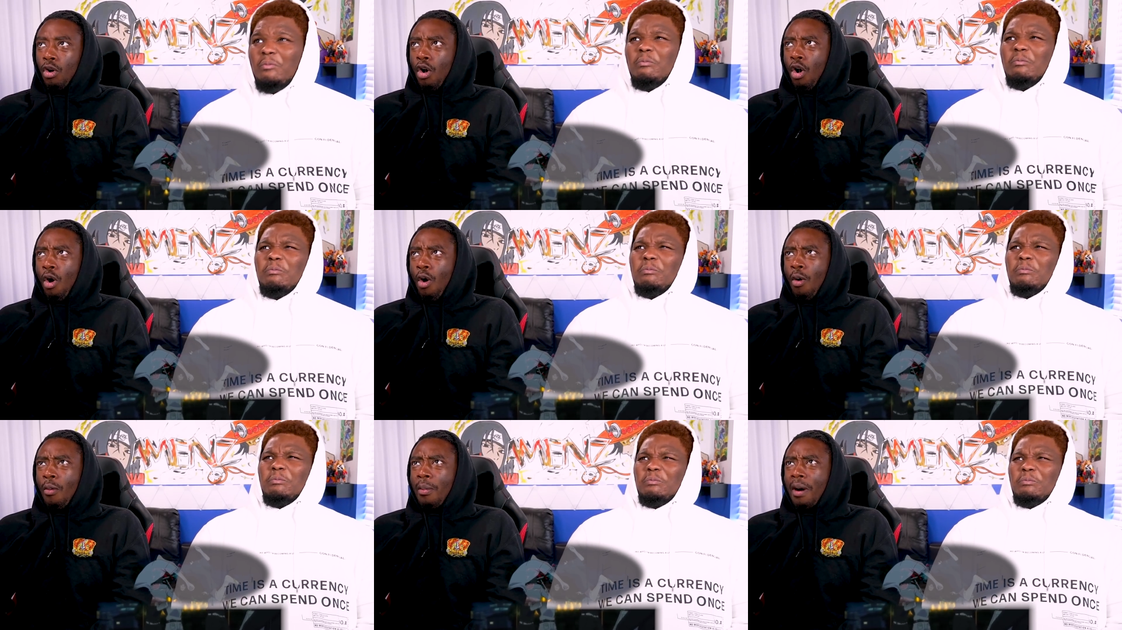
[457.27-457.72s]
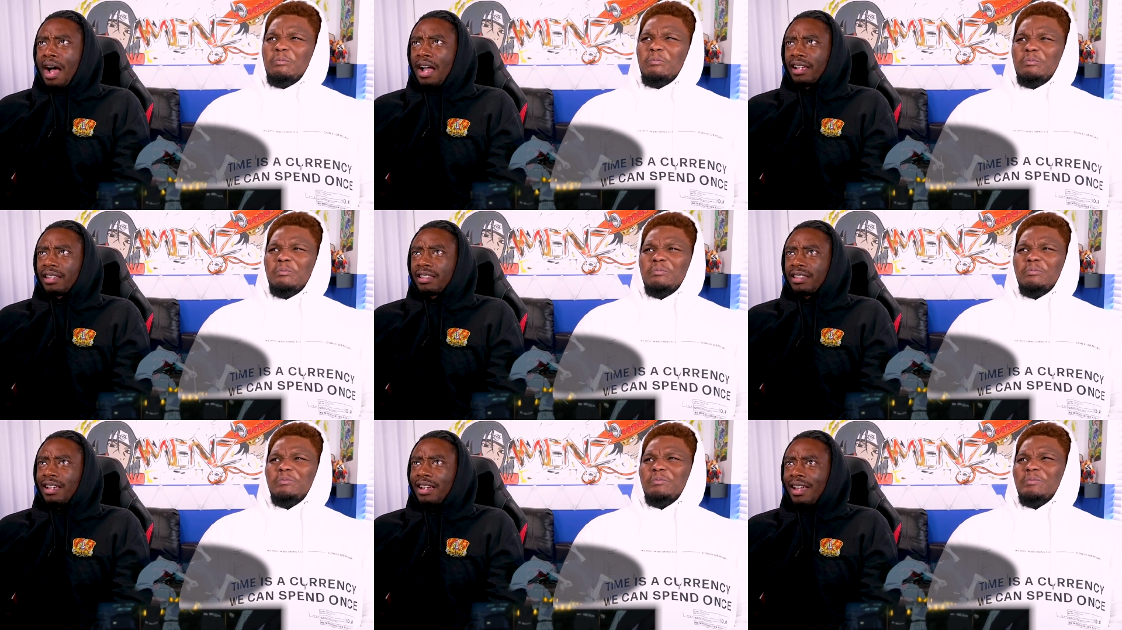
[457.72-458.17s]
Speaker 1: Oh
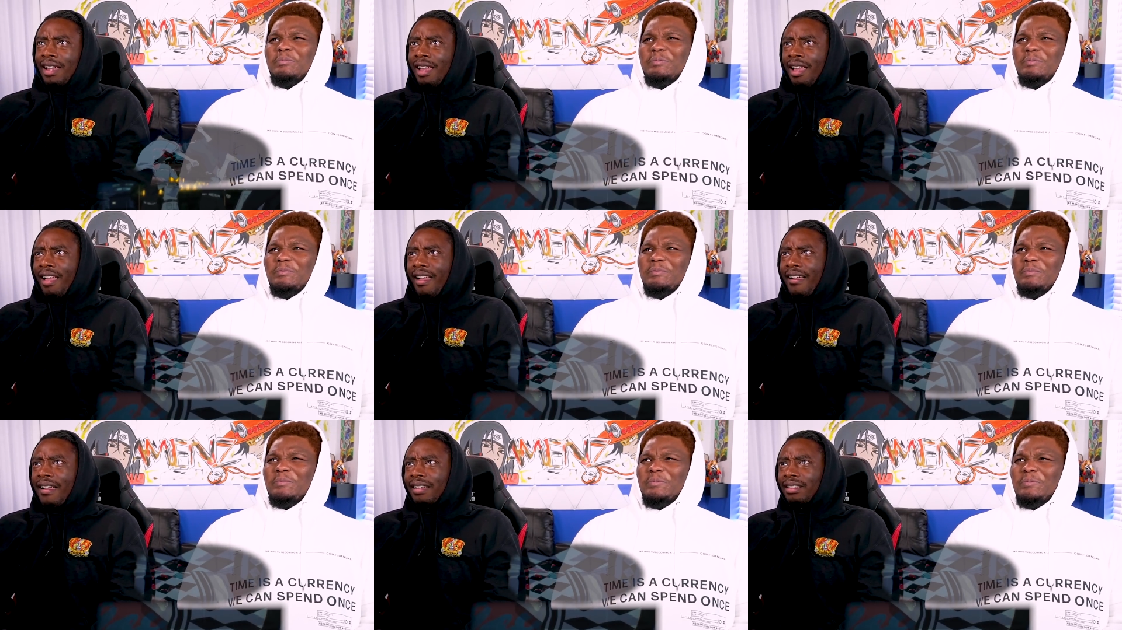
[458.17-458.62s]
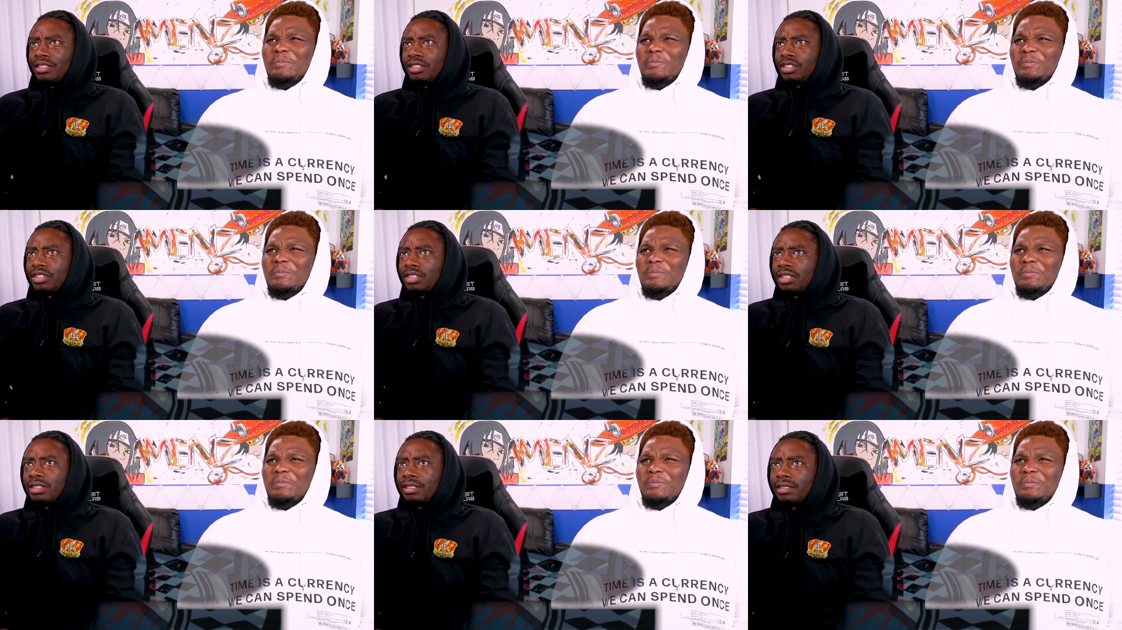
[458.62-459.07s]
my
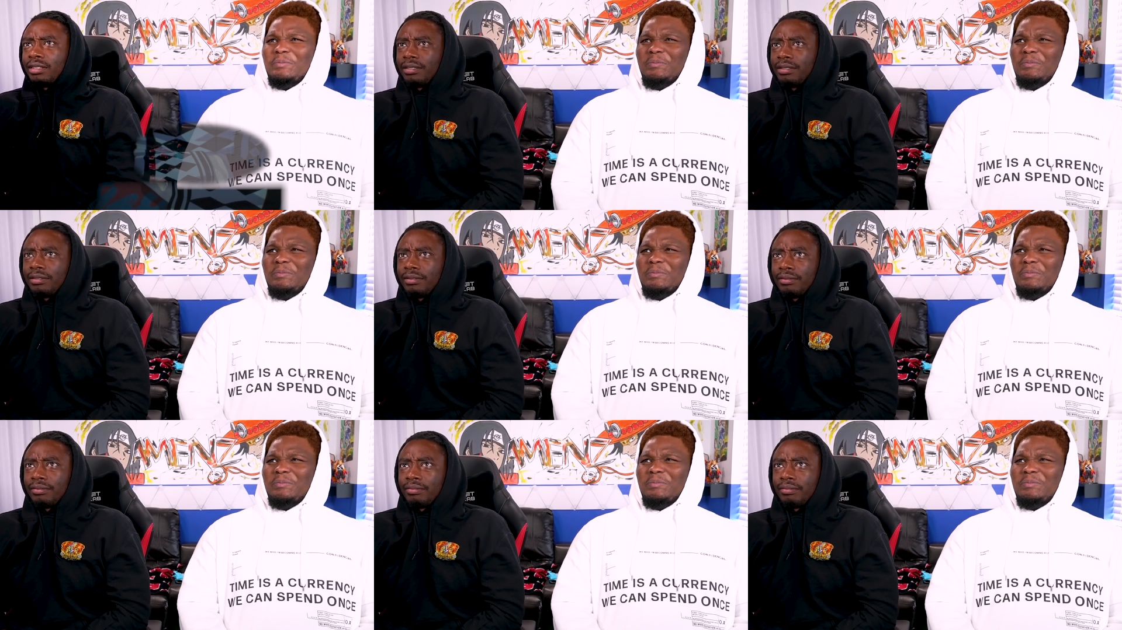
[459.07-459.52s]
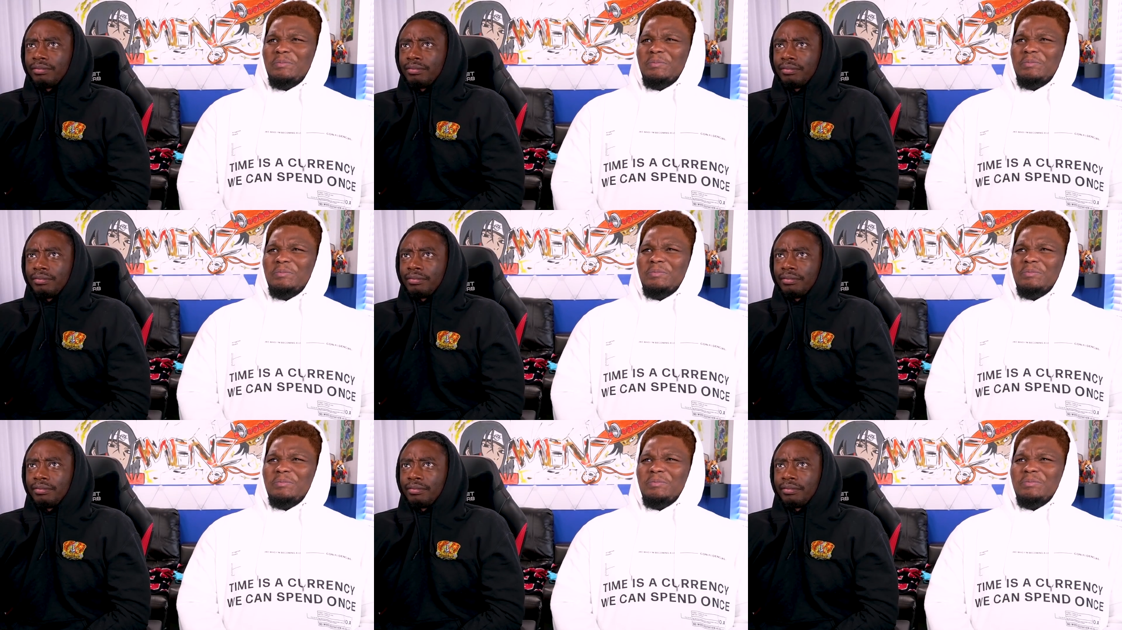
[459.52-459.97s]
gosh!
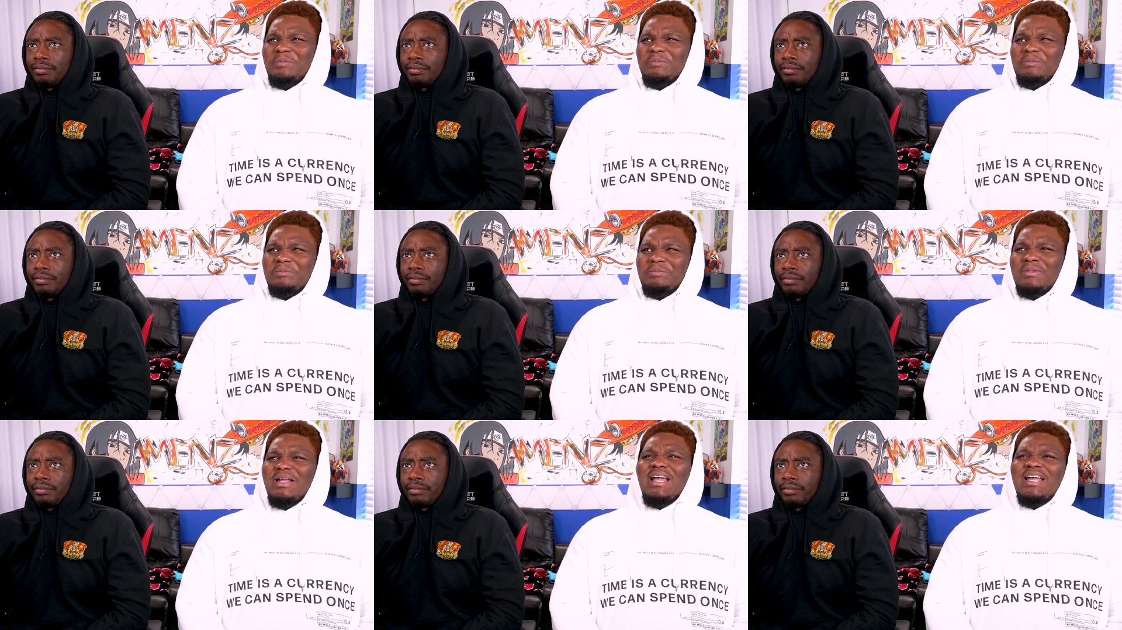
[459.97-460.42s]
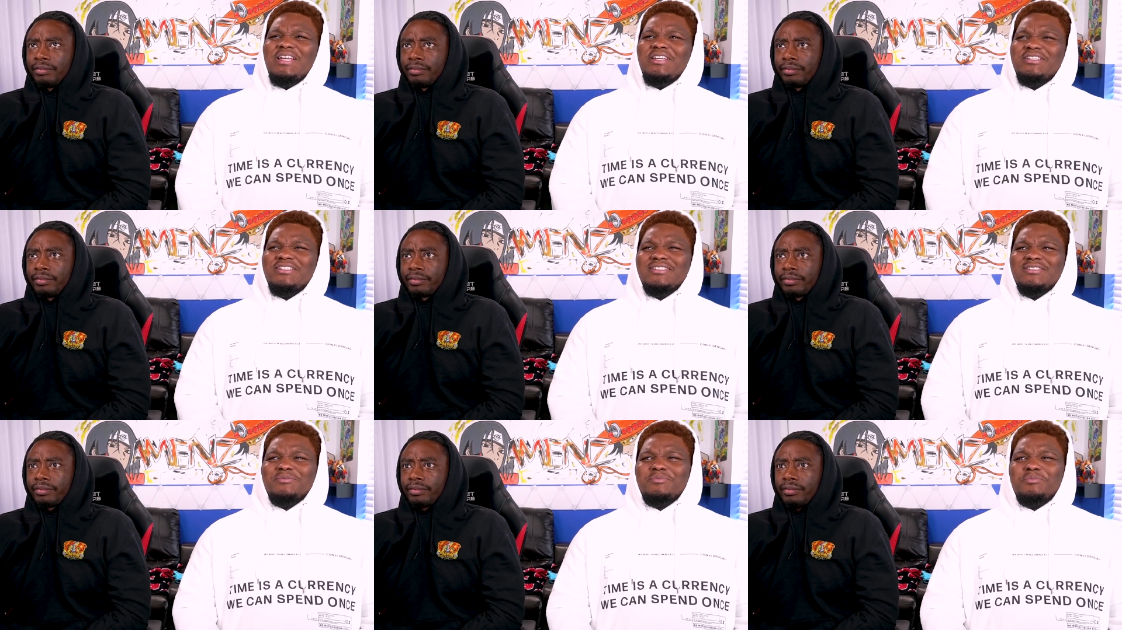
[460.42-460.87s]
Speaker 2: How
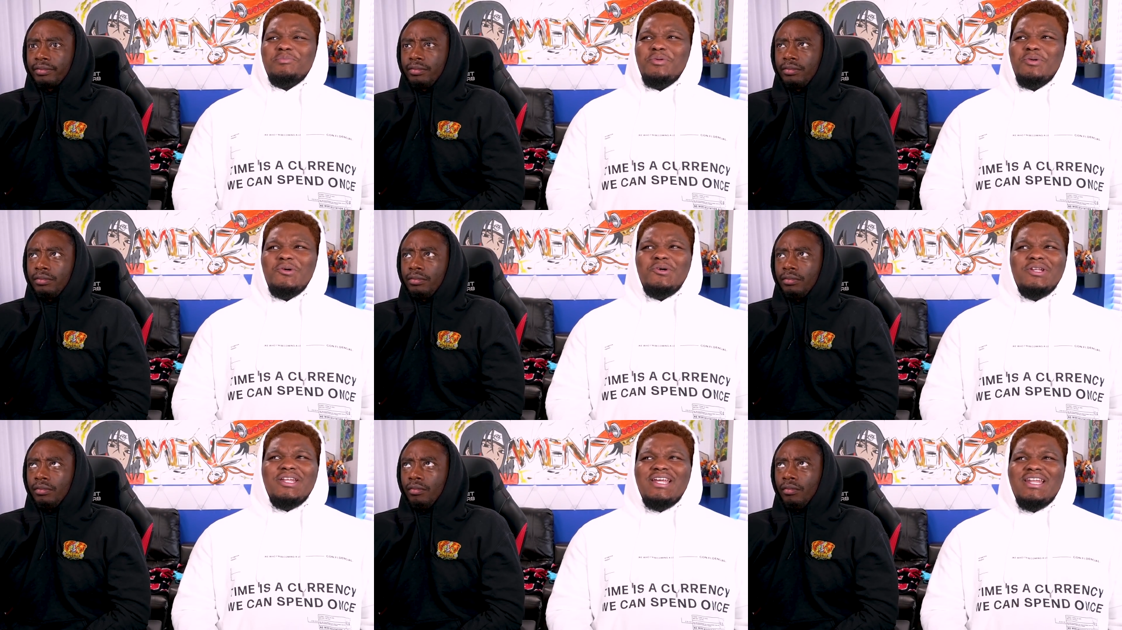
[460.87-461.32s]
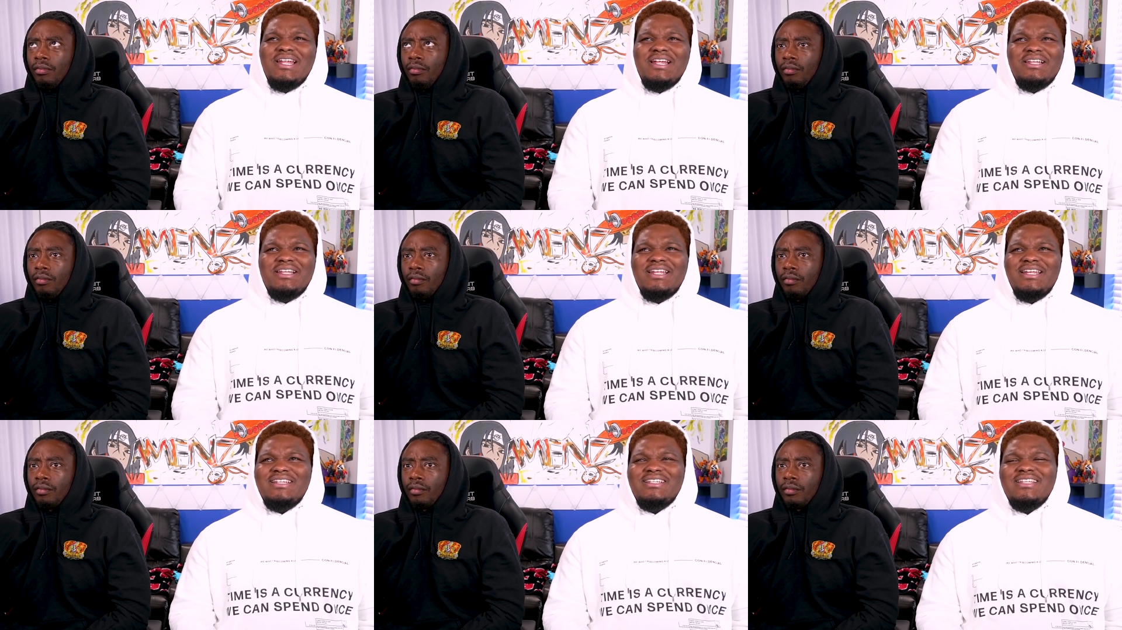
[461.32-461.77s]
you just pull that
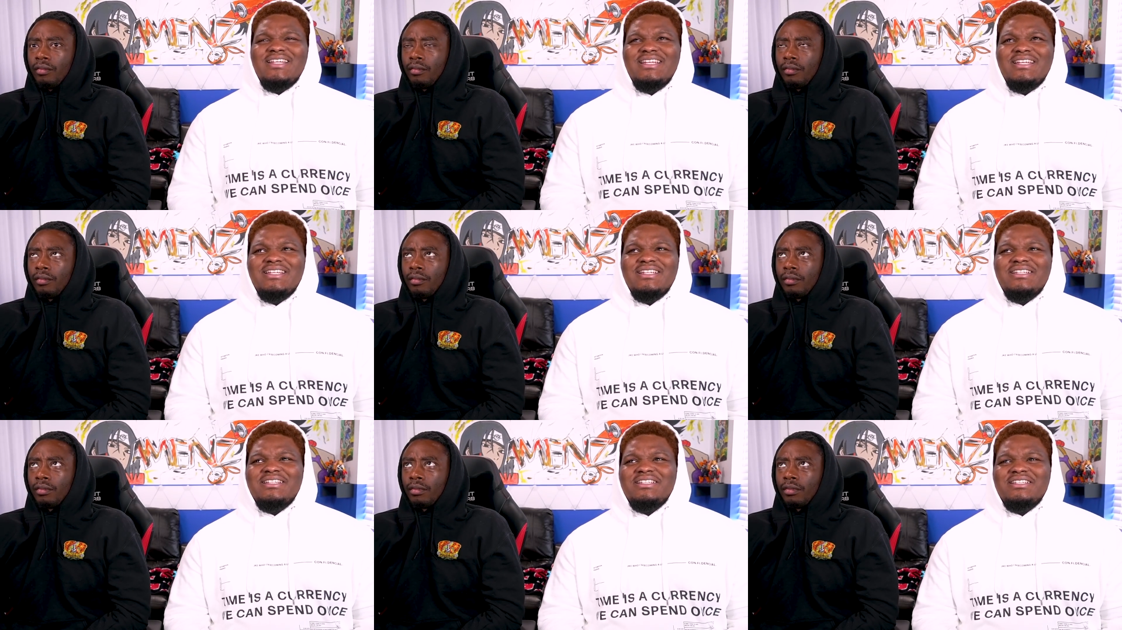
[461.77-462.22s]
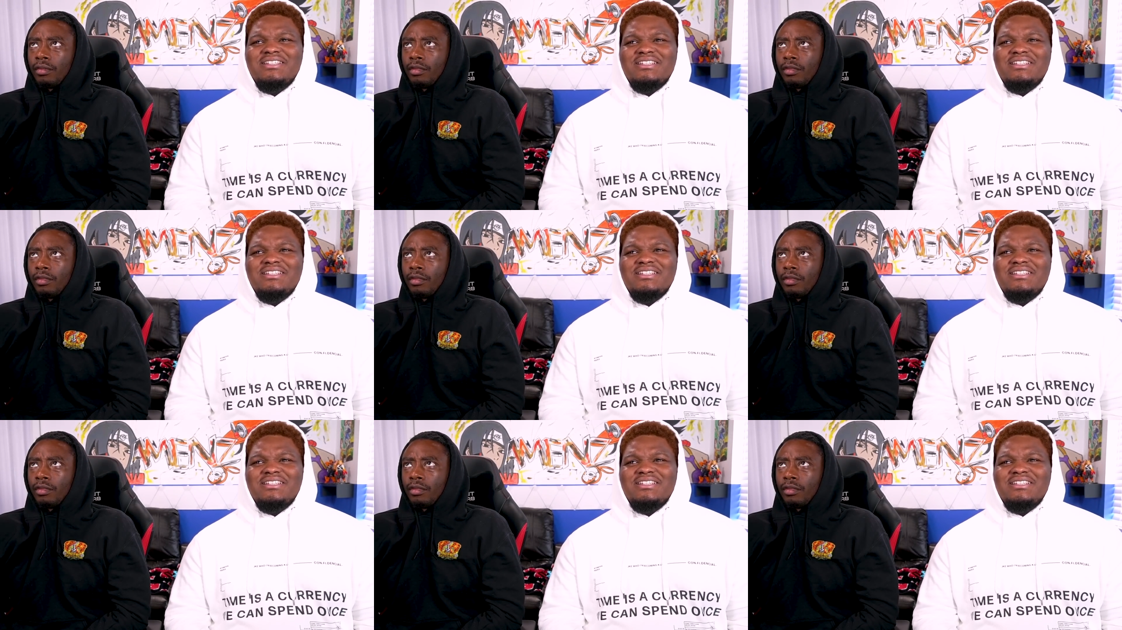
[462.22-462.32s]
out like that?